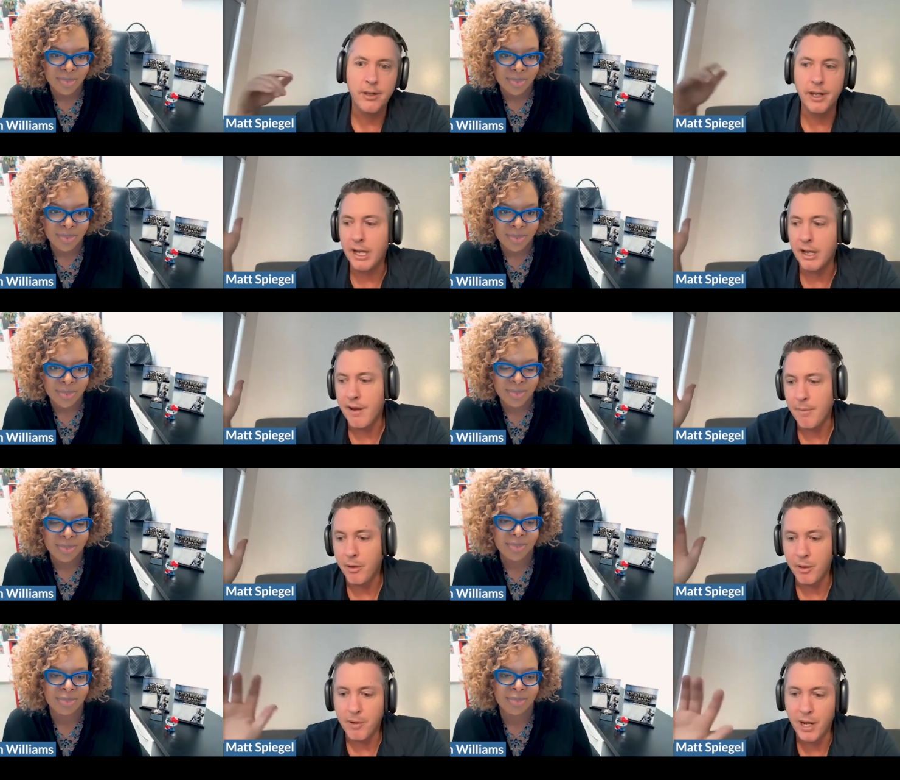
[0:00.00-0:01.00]
Speaker 1: you can get a
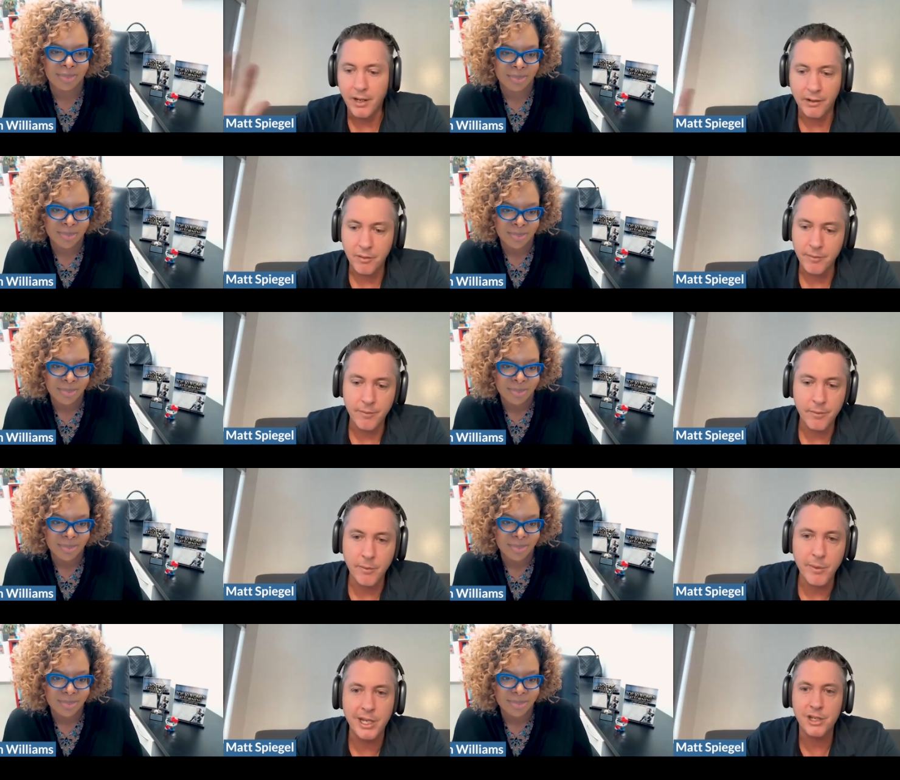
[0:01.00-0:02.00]
demo of the product.
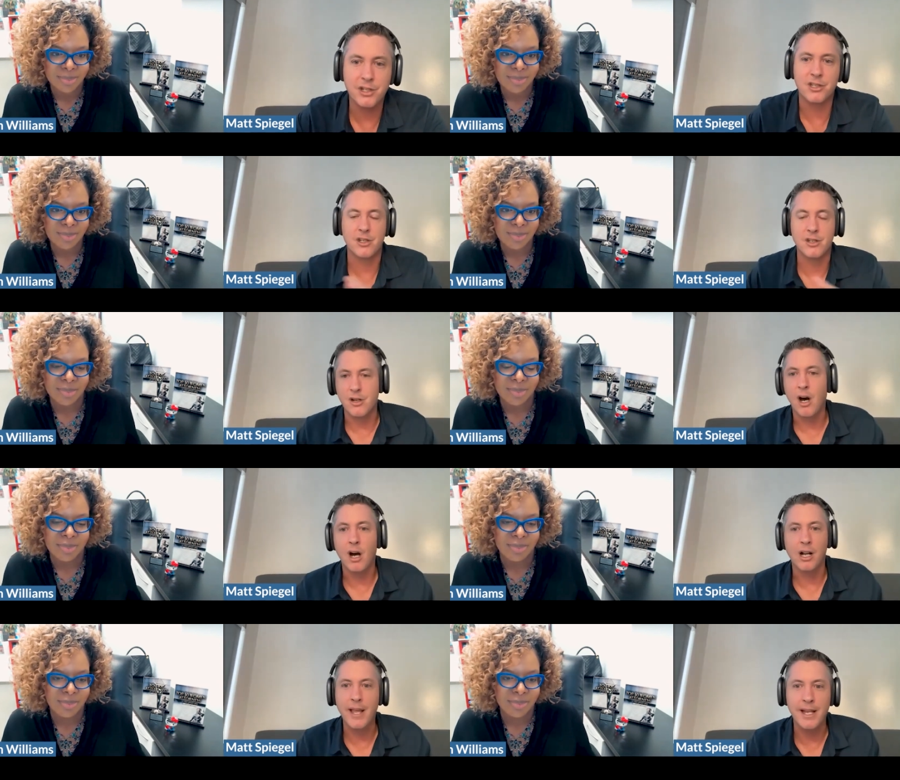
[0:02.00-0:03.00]
We can just
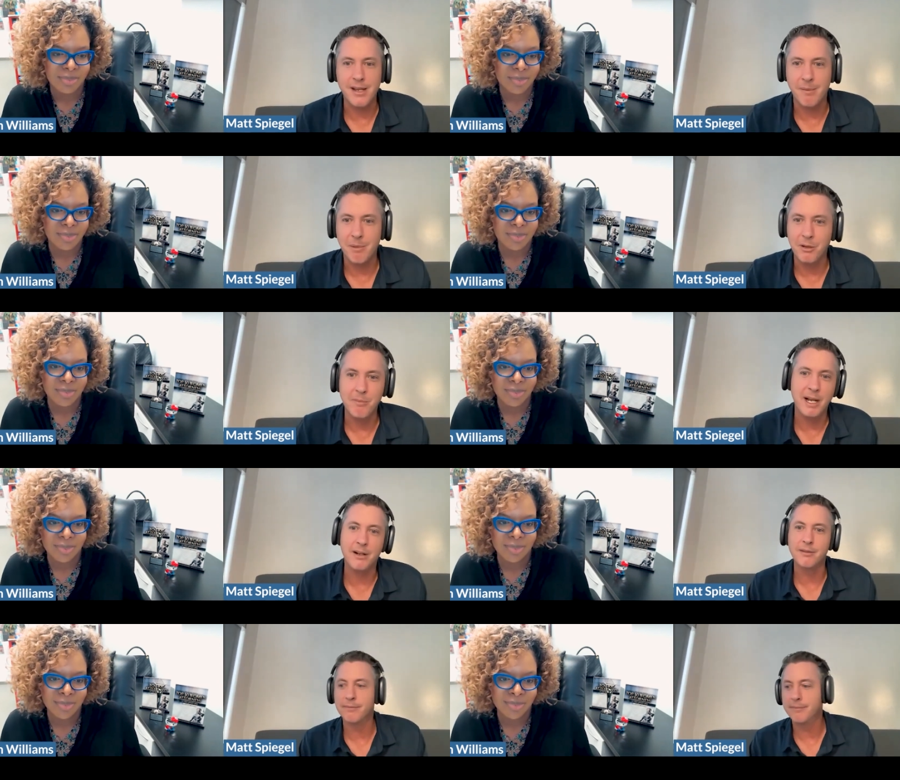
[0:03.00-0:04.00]
talk in that demo
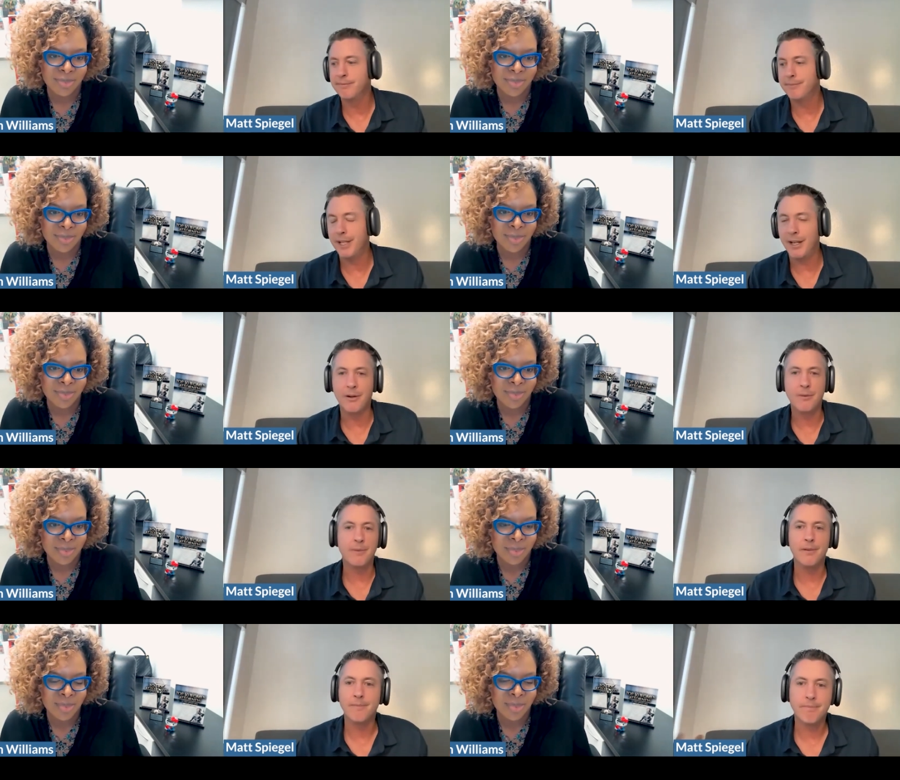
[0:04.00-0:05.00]
about, you
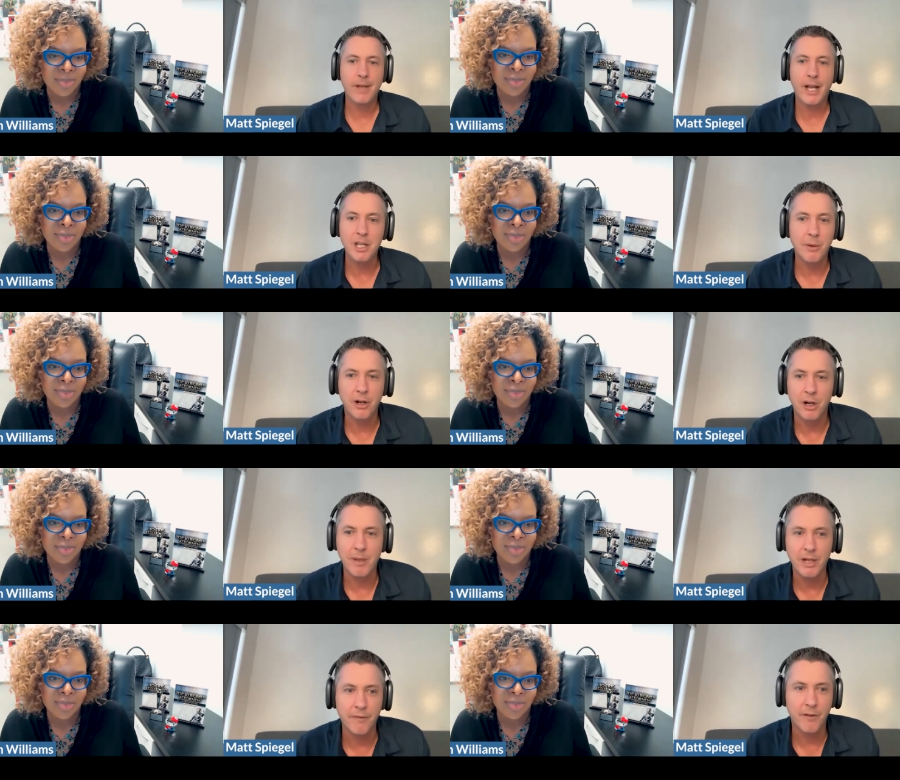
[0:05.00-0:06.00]
know, how you want to
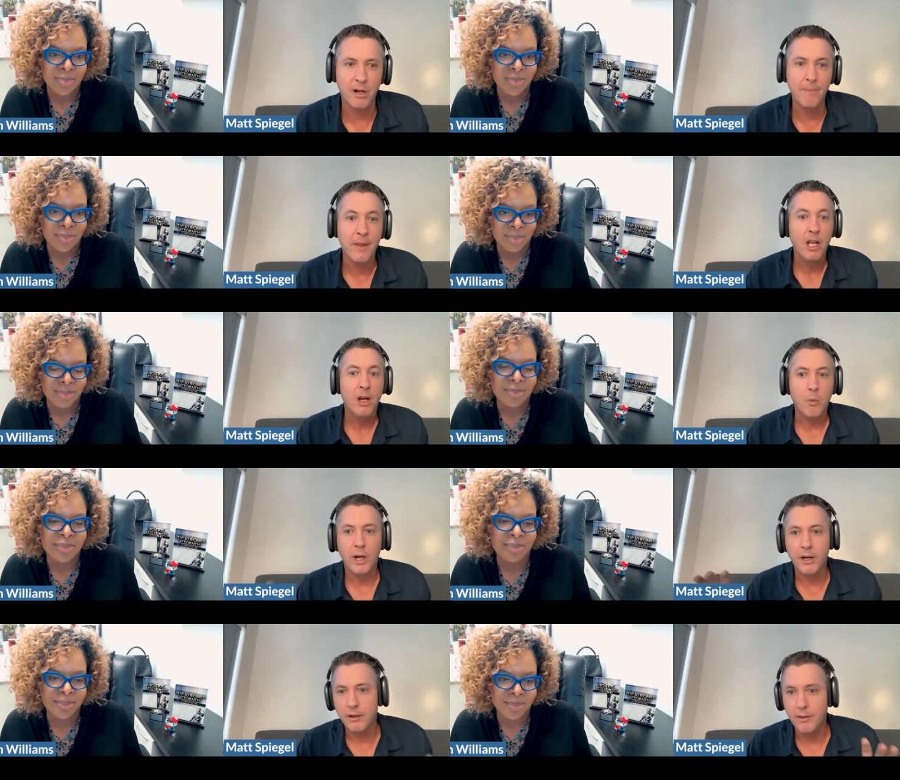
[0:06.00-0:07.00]
automate your firm,
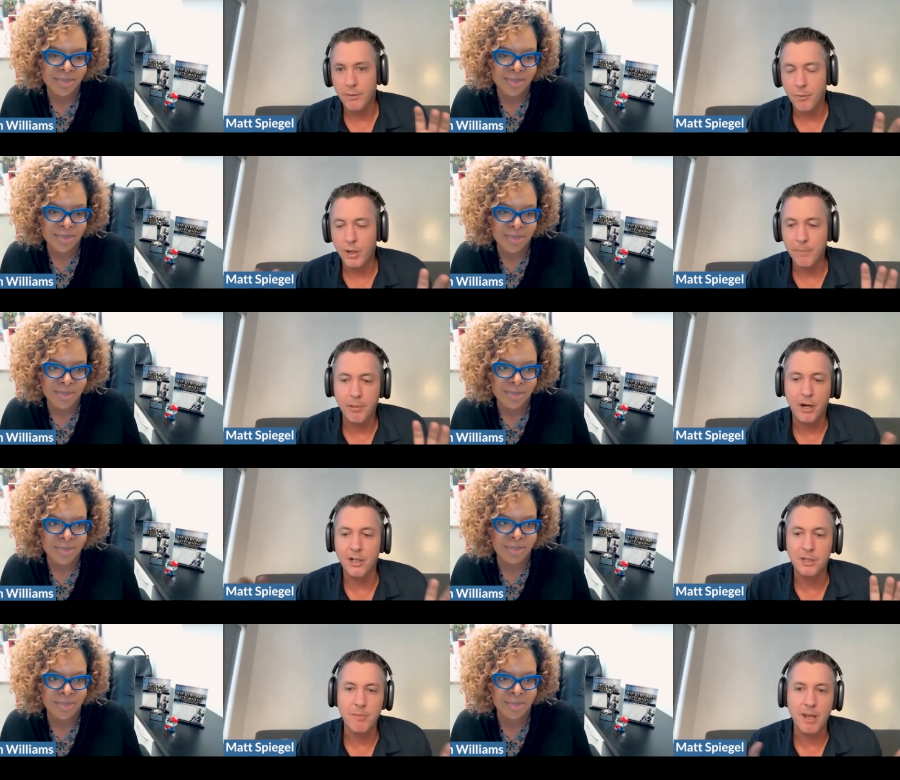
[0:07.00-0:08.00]
what, what
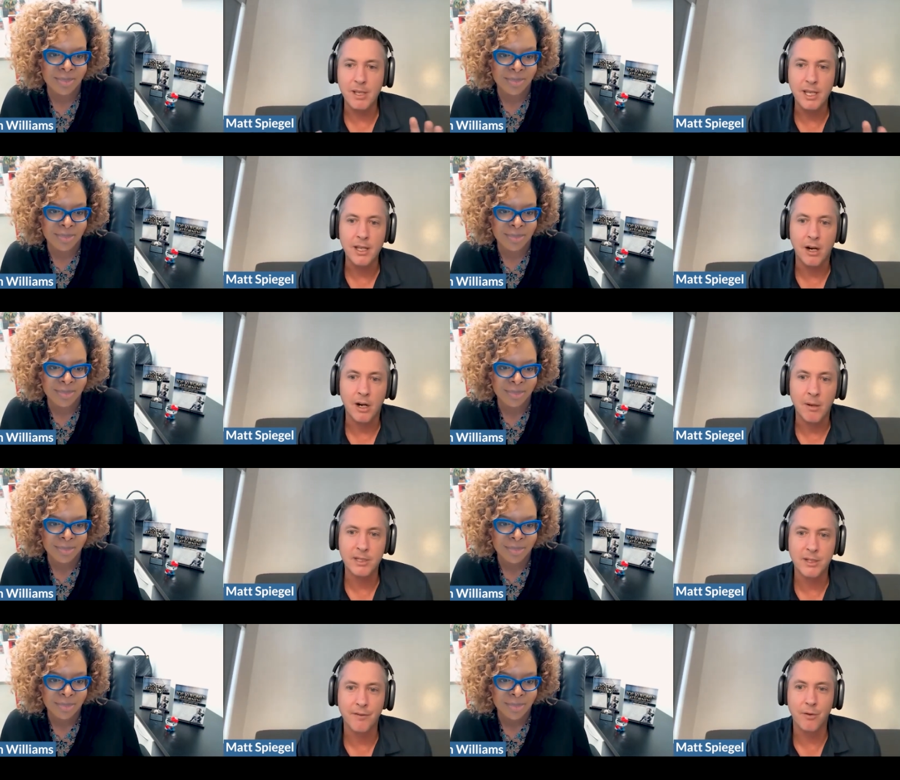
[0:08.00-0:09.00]
parts maybe are
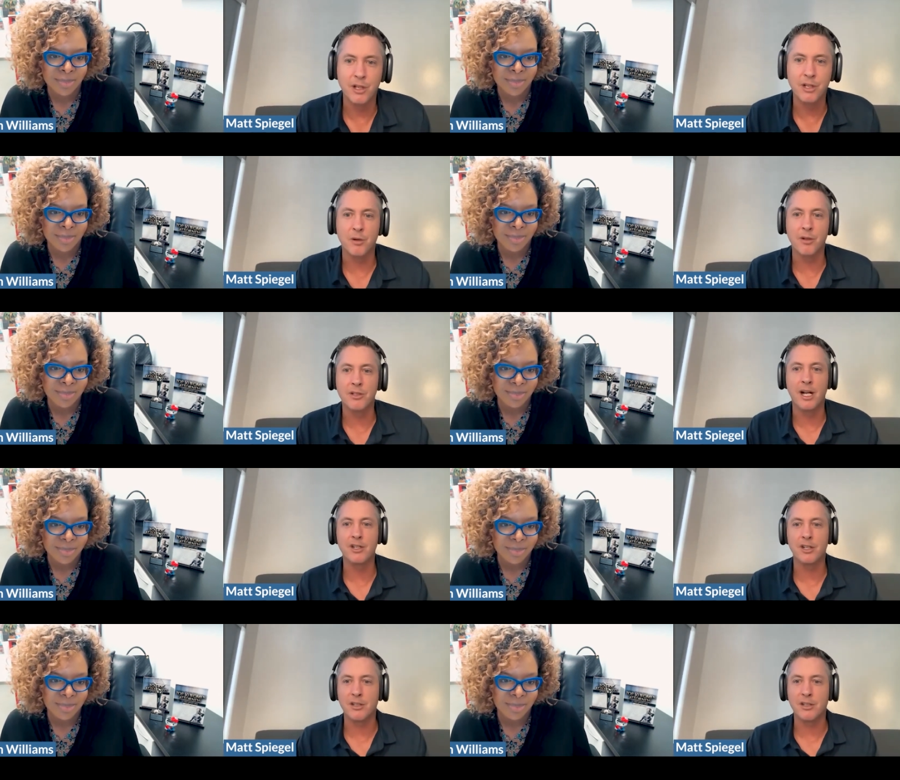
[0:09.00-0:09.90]
missing for you. So it's not